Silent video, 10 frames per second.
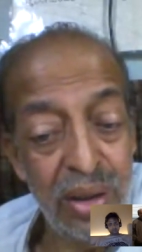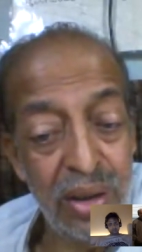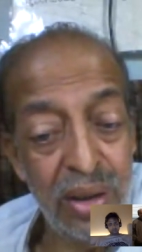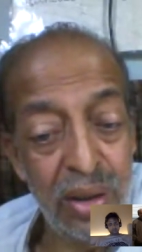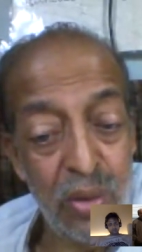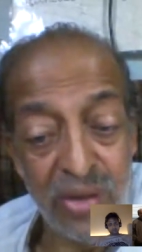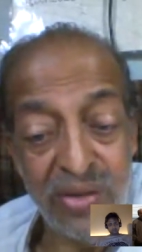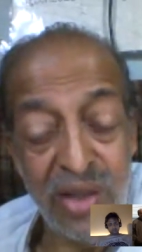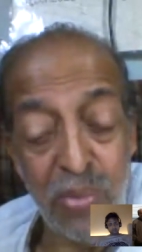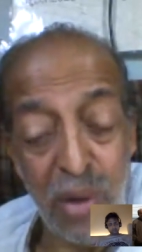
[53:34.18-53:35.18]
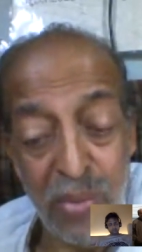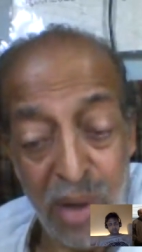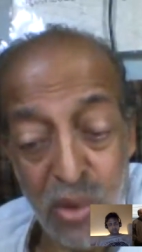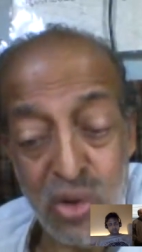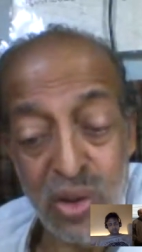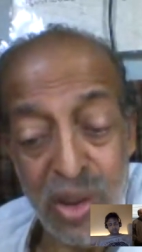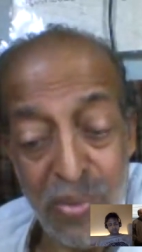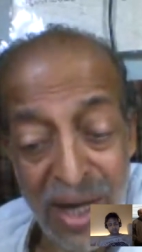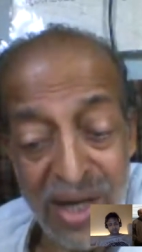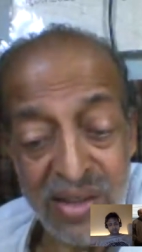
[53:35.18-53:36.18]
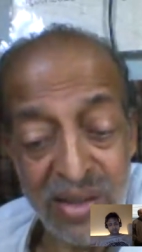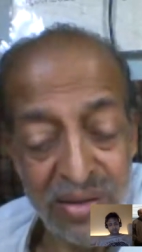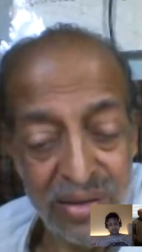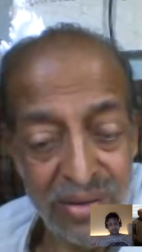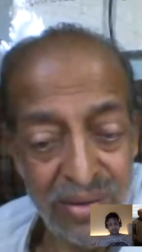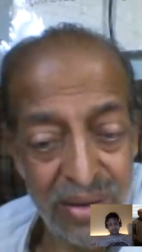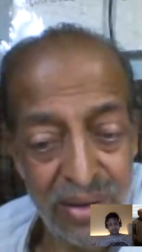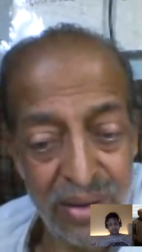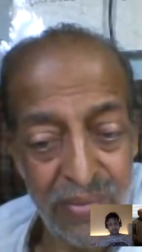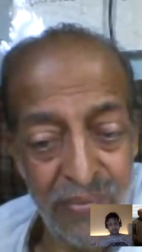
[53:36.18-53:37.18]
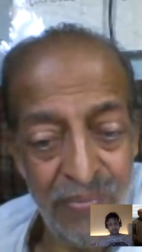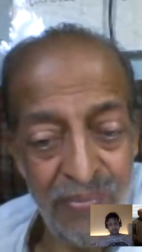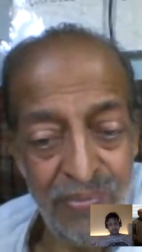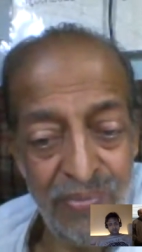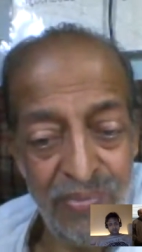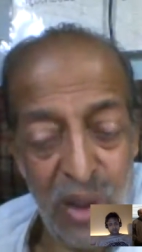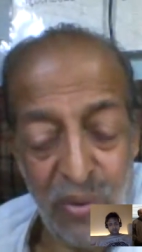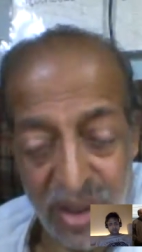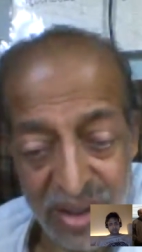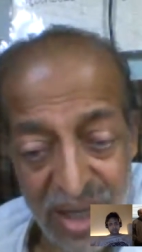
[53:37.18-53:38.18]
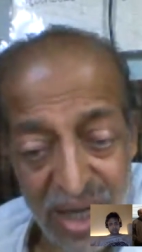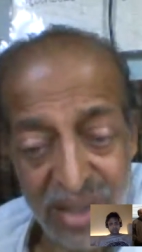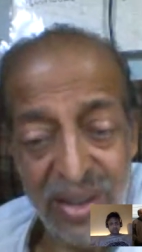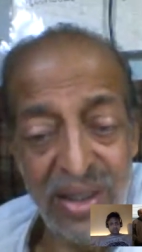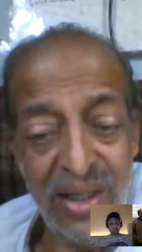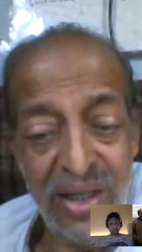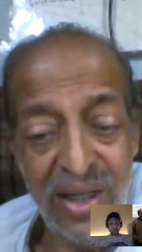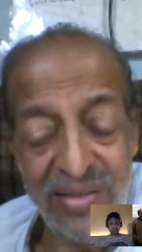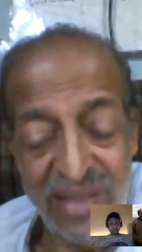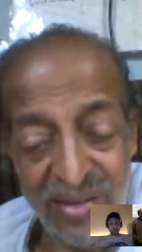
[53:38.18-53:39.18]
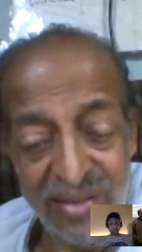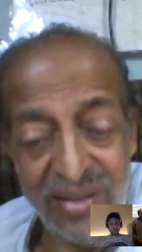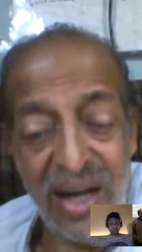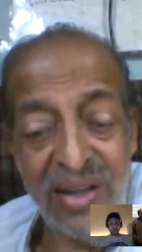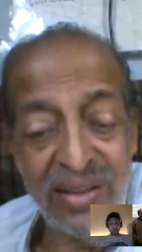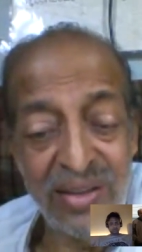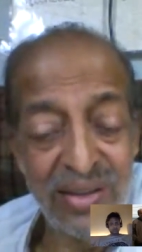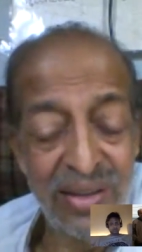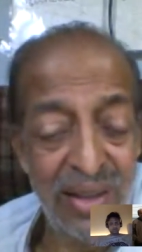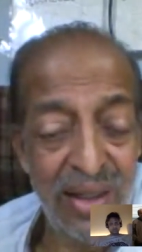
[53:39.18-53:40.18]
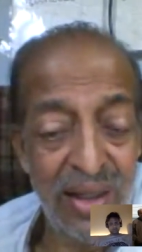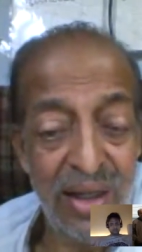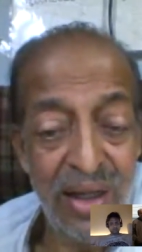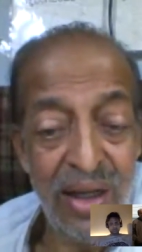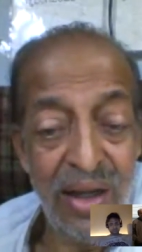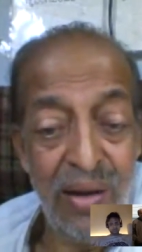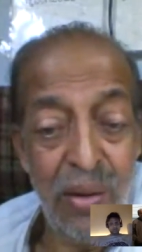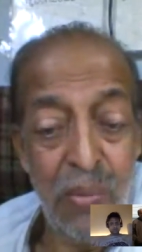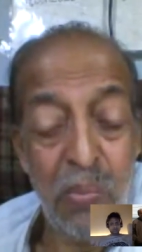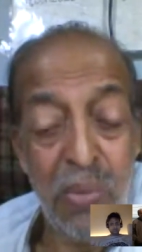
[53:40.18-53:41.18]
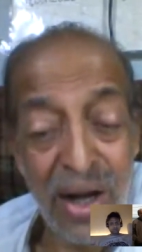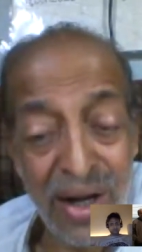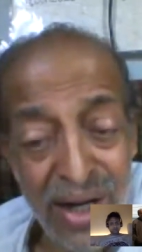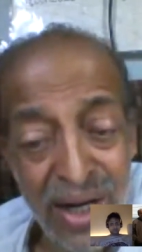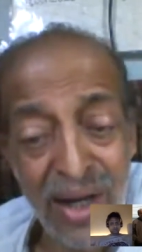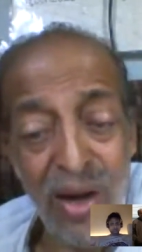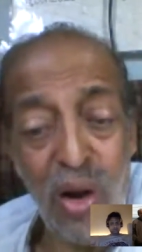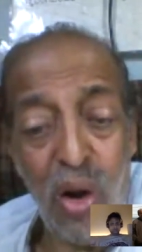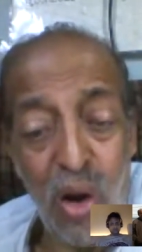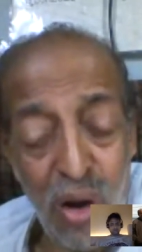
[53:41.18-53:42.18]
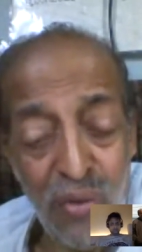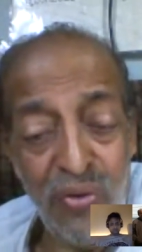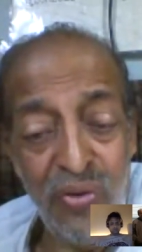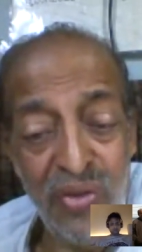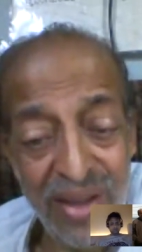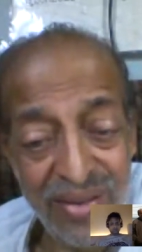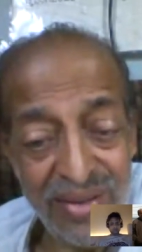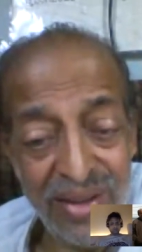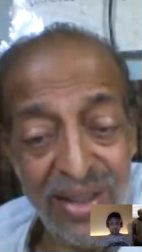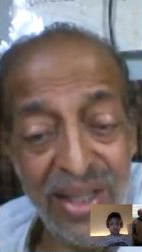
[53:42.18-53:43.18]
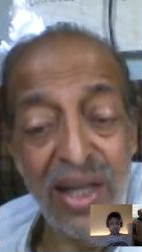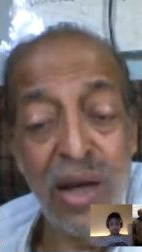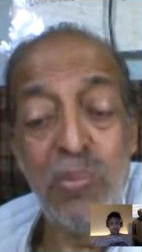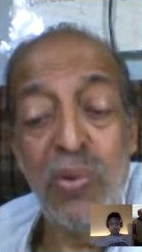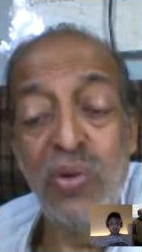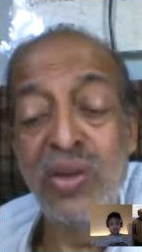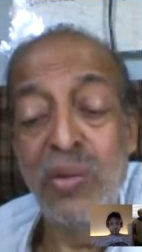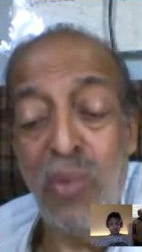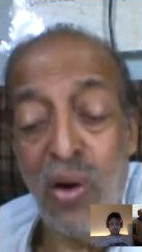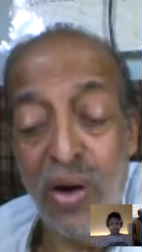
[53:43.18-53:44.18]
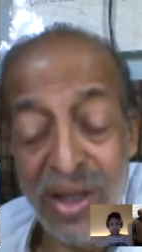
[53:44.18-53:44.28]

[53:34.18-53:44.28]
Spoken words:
What's their problem? How should they manage? Now for that, it says that burning of this decomposing body